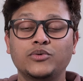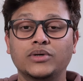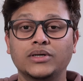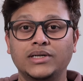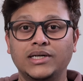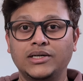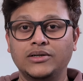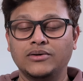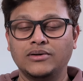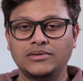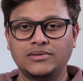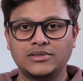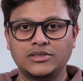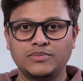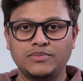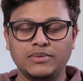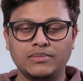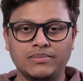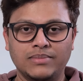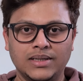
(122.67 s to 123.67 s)
to
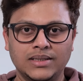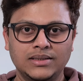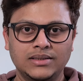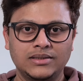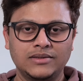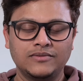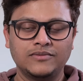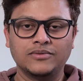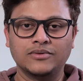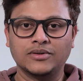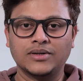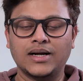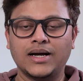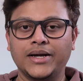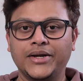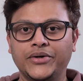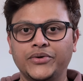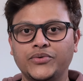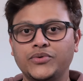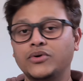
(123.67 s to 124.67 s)
$100 per month for
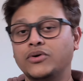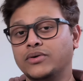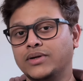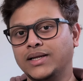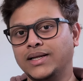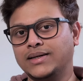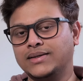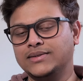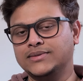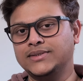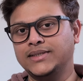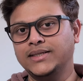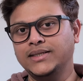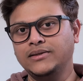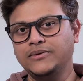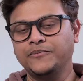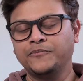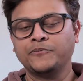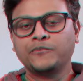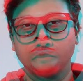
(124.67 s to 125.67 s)
hydro or electricity.
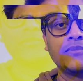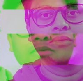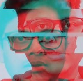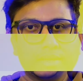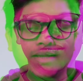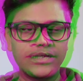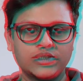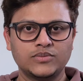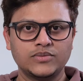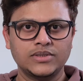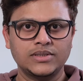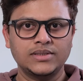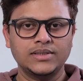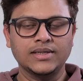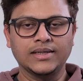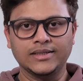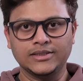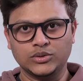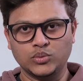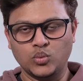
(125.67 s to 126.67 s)
The next one
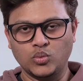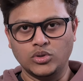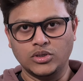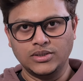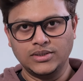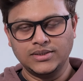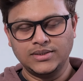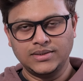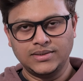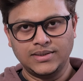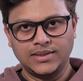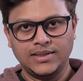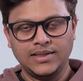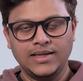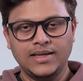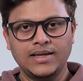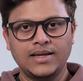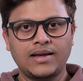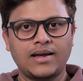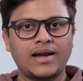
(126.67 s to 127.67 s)
is water,
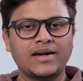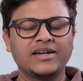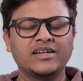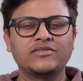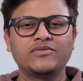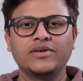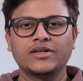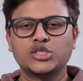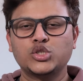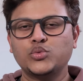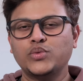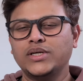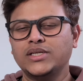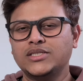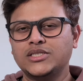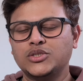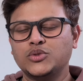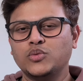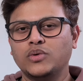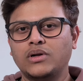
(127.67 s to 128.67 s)
and it
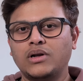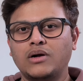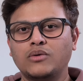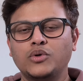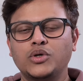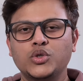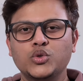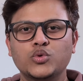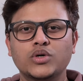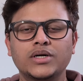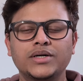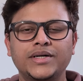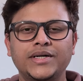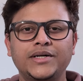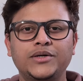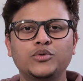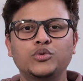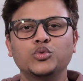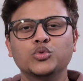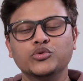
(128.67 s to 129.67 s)
fluctuates to around
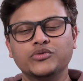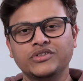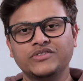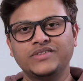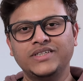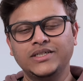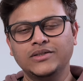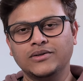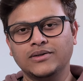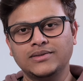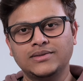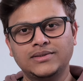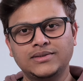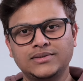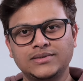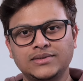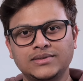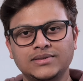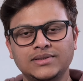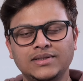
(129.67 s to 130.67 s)
$200 to
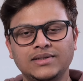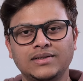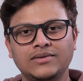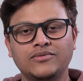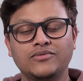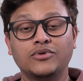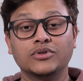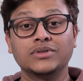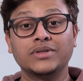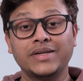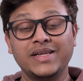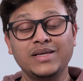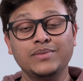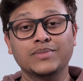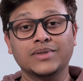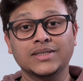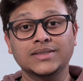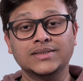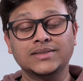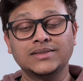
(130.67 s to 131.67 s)
$250 for 3
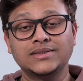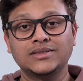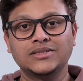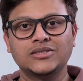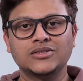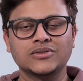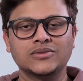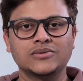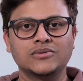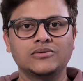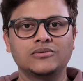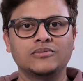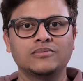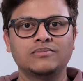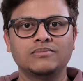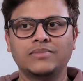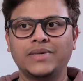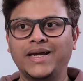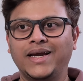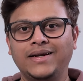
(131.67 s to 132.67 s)
months, so
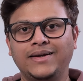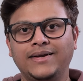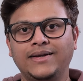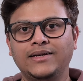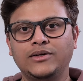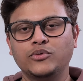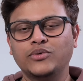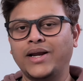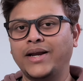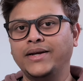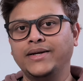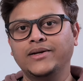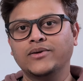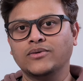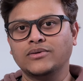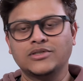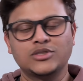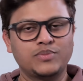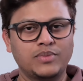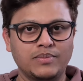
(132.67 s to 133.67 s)
$80 to
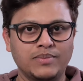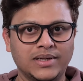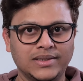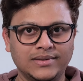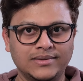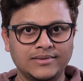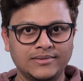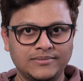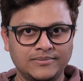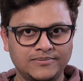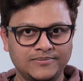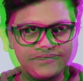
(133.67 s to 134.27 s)
$90 per month.